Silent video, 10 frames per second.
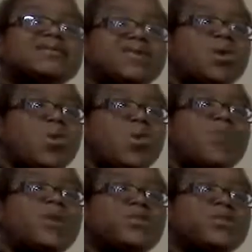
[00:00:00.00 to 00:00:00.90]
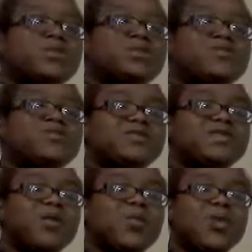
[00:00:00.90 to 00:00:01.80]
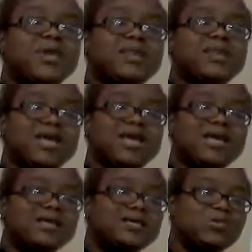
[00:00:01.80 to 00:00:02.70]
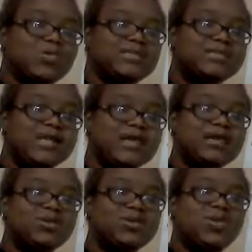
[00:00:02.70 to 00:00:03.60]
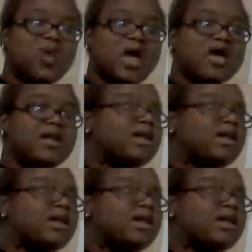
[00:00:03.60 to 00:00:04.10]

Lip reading: So, but most of the time, one sign they look at